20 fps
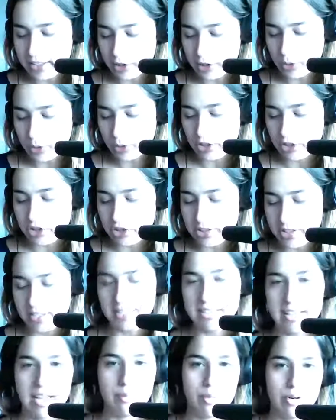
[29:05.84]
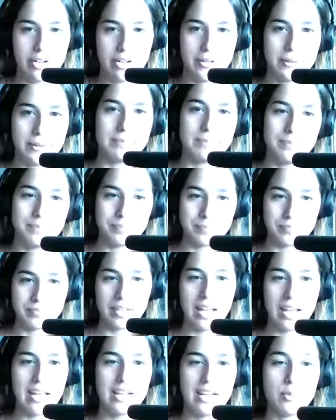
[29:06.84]
questions and a tiebreaker.
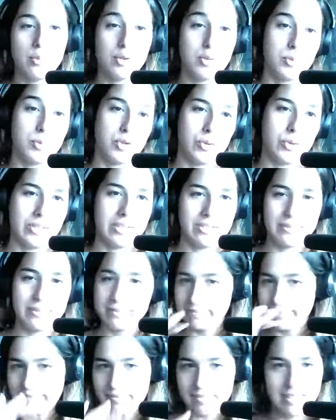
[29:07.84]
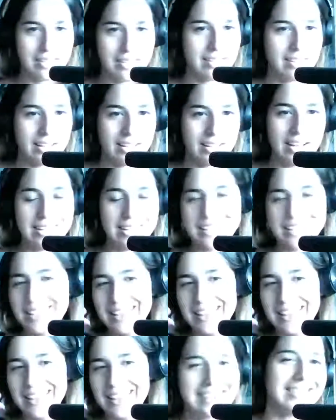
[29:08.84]
And it's multiple choice. A
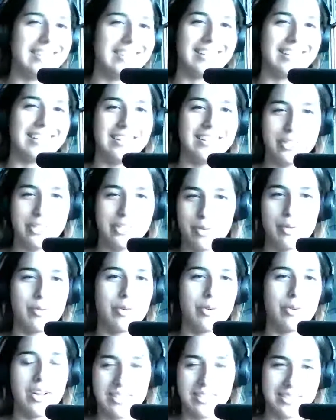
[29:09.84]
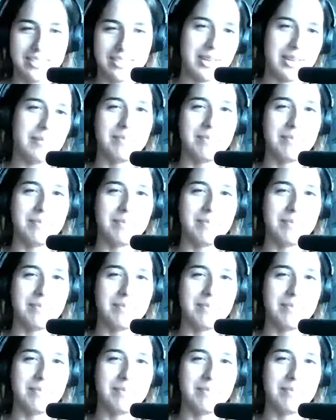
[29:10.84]
classic literary Roadhouse game.